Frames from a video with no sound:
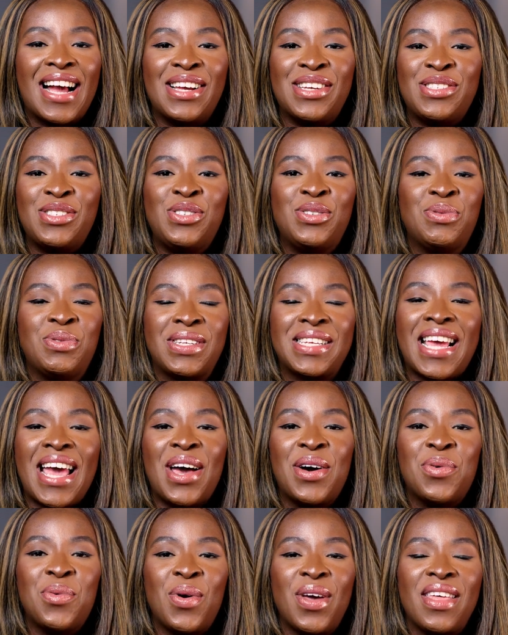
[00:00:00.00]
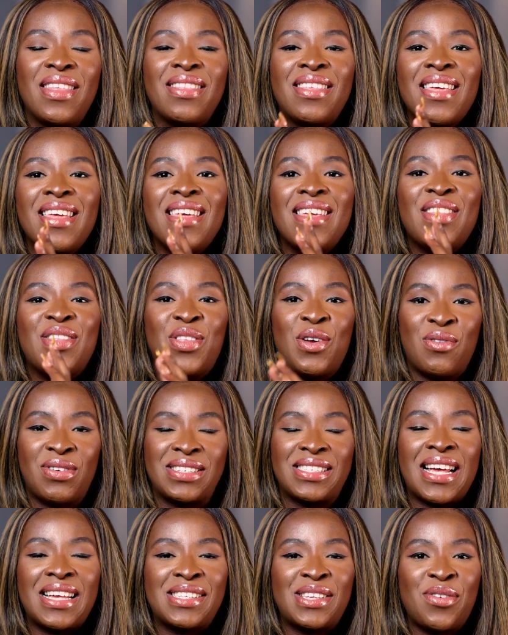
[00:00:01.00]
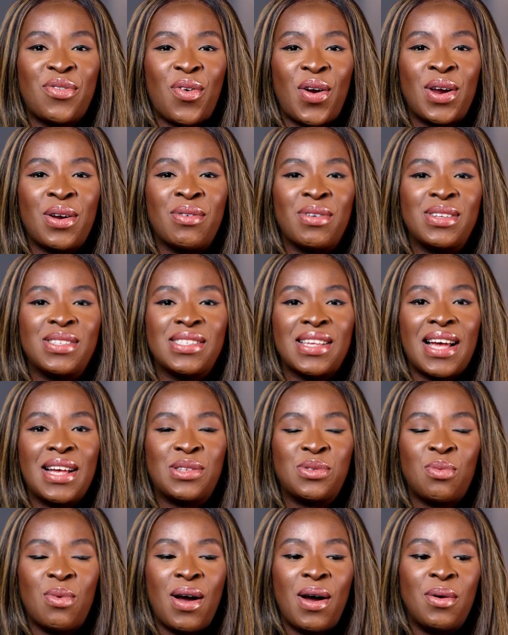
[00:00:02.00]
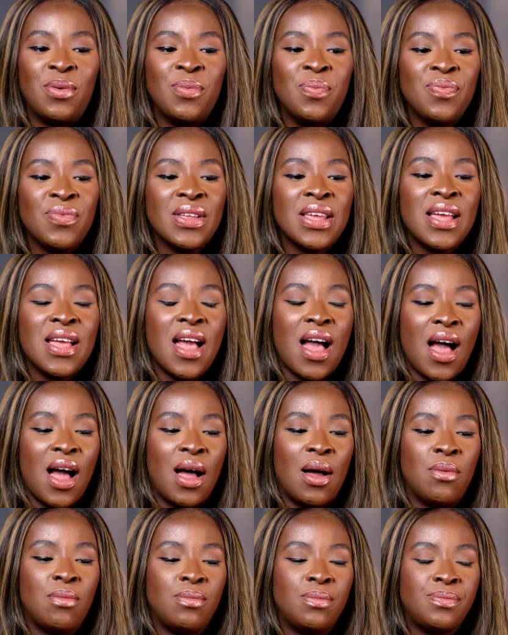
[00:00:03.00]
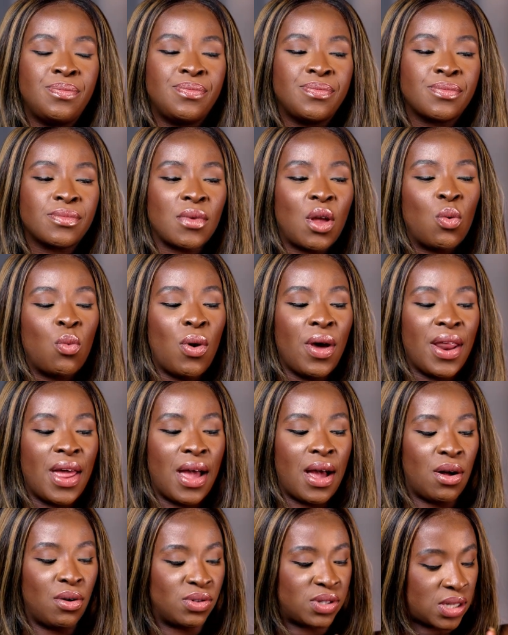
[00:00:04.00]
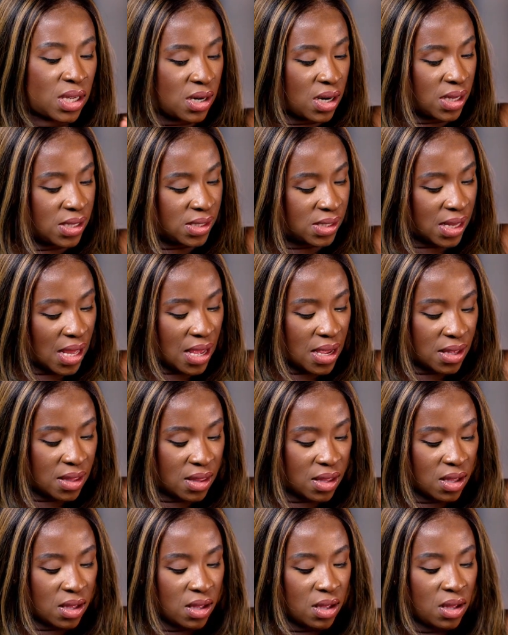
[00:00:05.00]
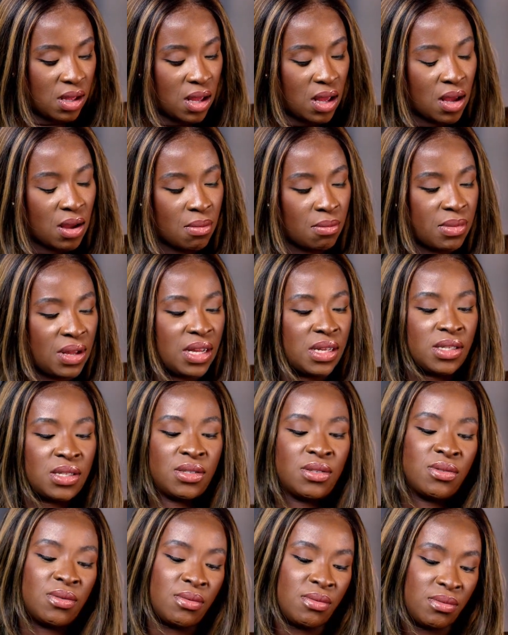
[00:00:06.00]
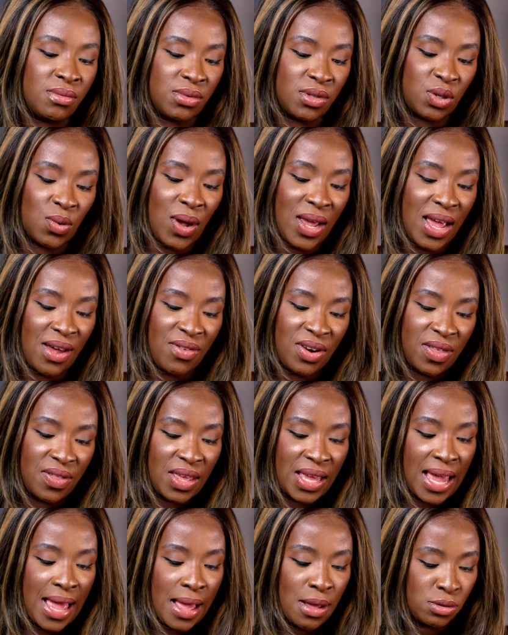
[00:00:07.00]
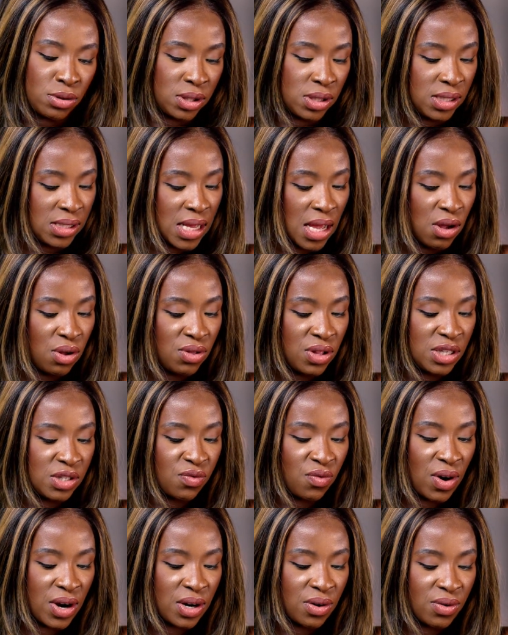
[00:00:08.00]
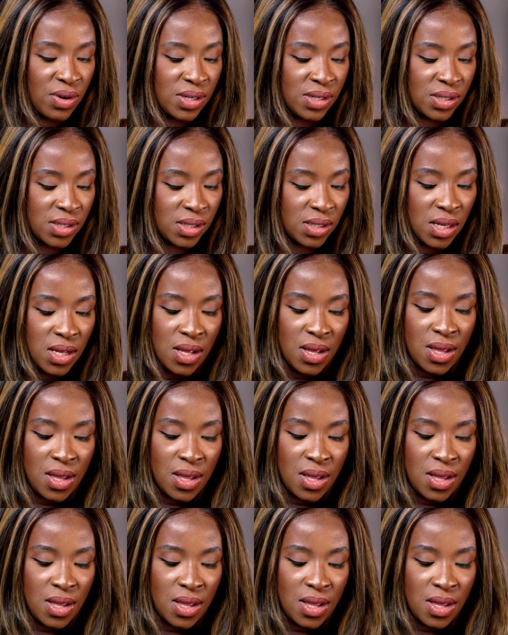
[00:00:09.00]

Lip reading: as you would get with the Rasasi fragrance as well. What else can I say that do I have anything else to say on this fragrance?